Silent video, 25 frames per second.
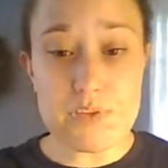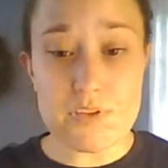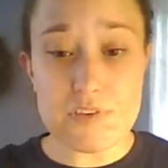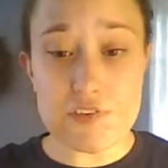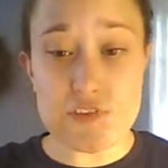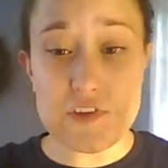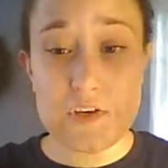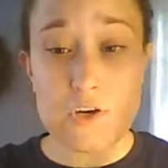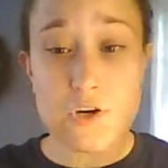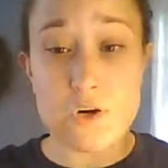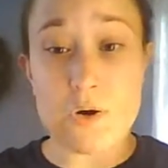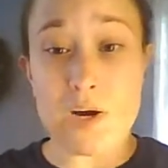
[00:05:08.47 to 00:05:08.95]

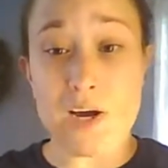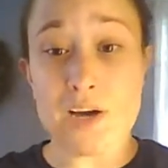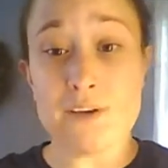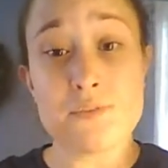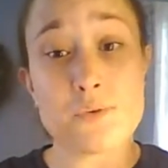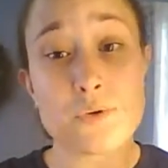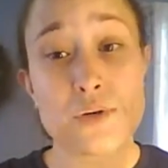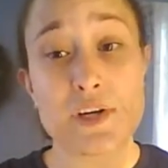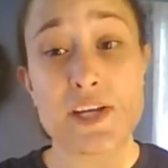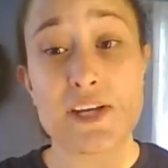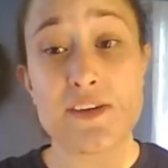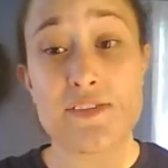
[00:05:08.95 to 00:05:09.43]
So I've
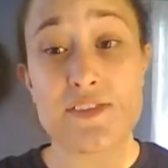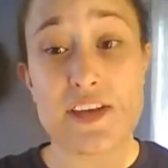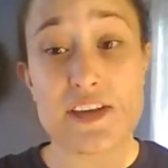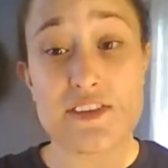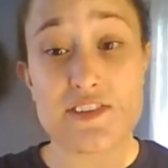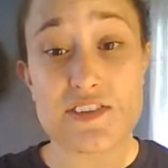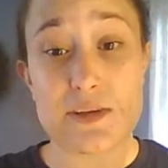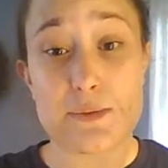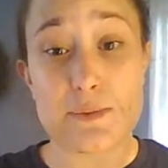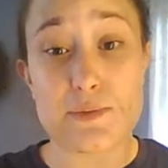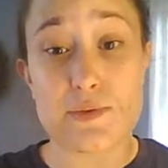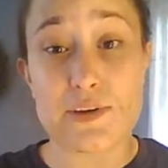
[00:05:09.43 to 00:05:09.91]
already given that to
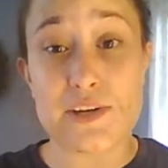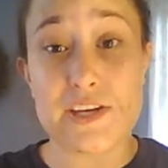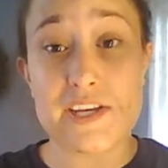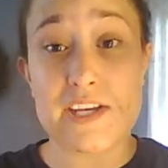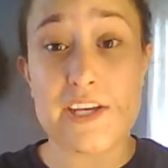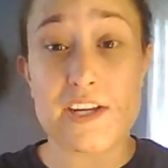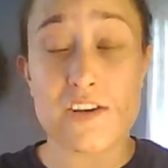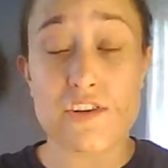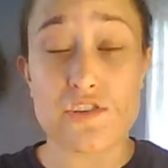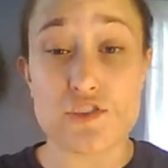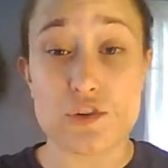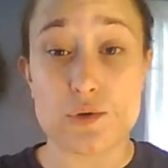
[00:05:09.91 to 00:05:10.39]
him, so I
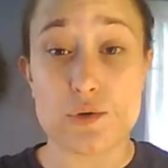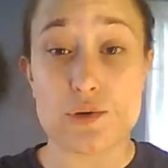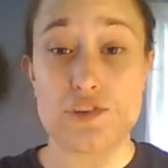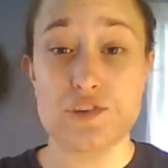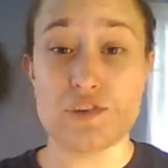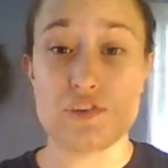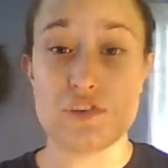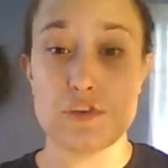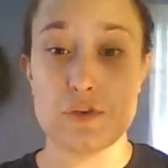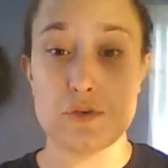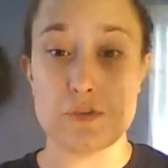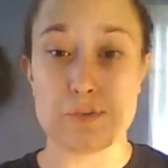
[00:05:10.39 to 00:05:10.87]
can't show it
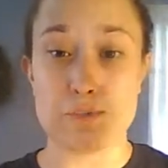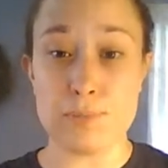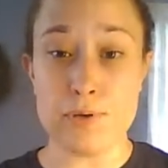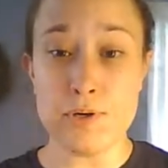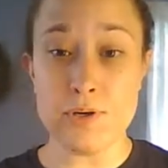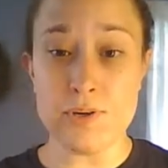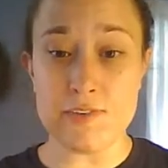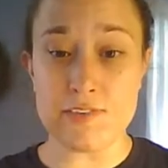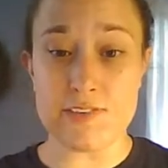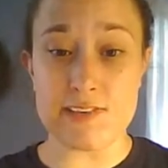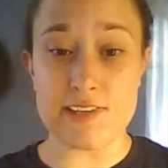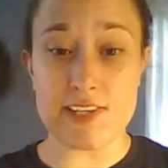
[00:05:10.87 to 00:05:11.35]
to you
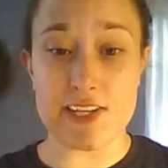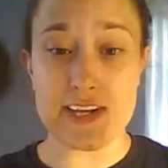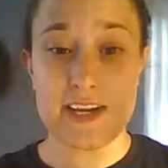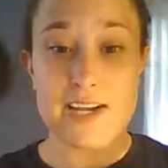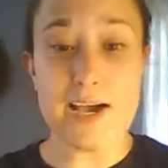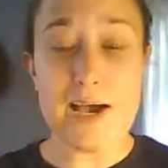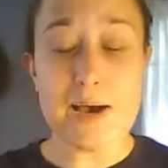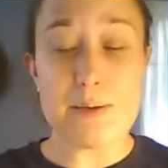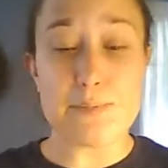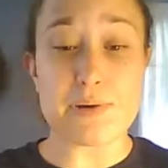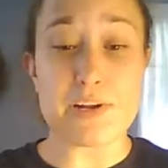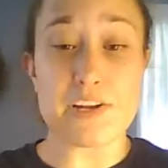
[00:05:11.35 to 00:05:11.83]
personally,
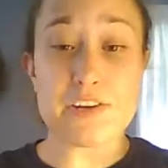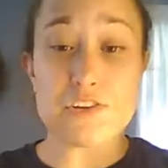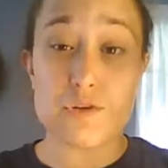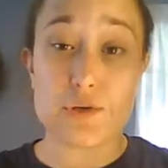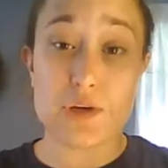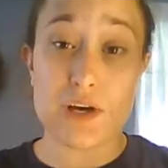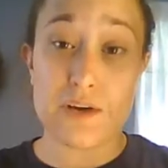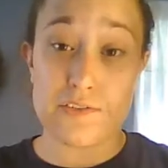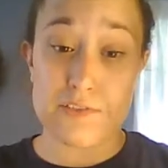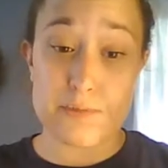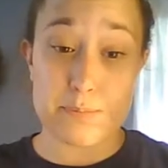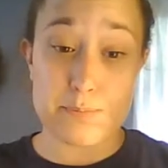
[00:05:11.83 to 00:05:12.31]
but I do
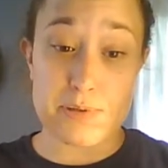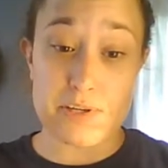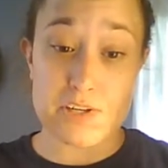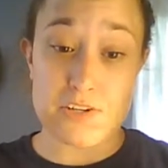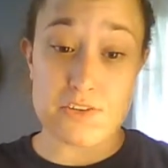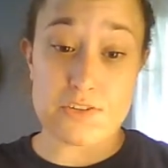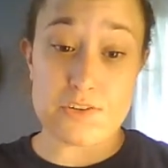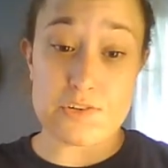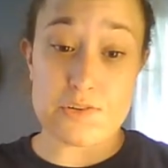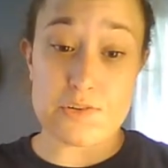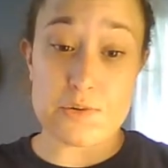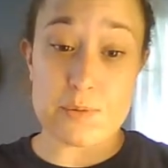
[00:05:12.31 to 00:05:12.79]
have some
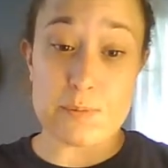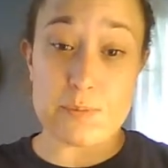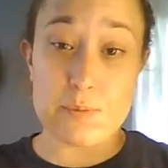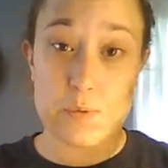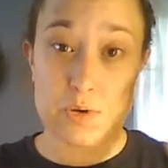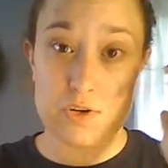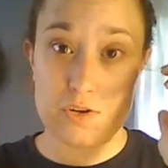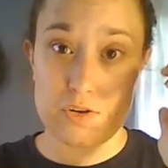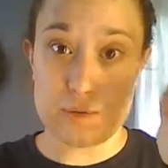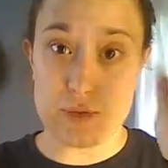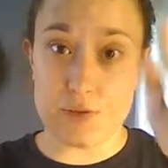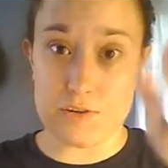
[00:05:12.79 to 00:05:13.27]
pictures, so I'm
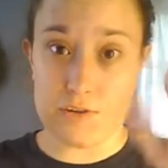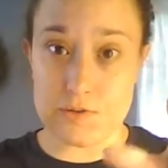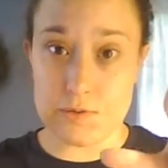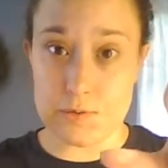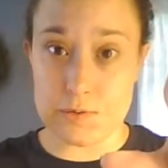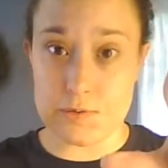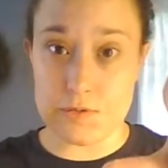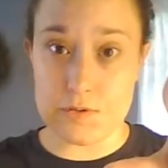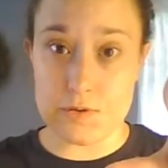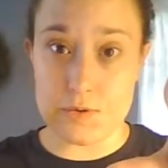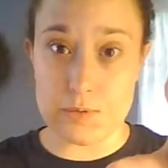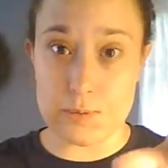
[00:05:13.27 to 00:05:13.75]
going to
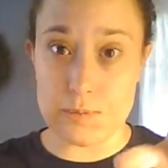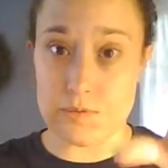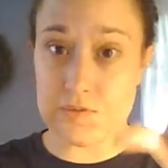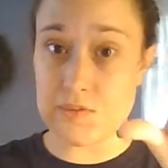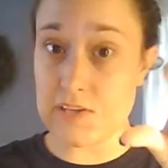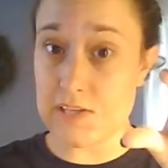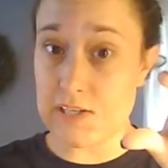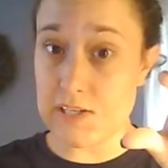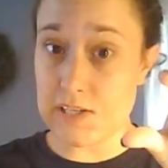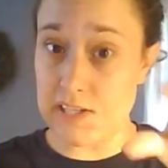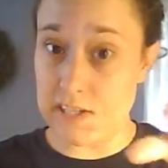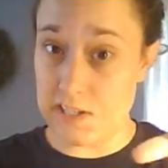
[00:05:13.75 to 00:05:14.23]
insert those
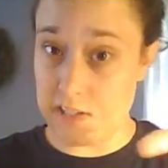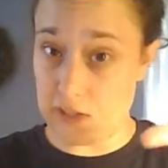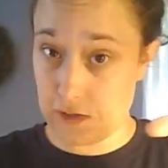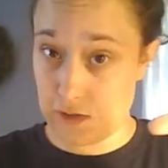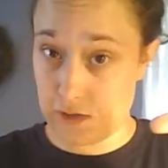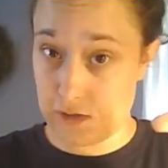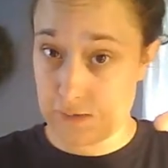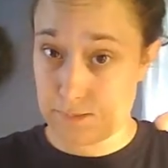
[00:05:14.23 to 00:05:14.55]
here.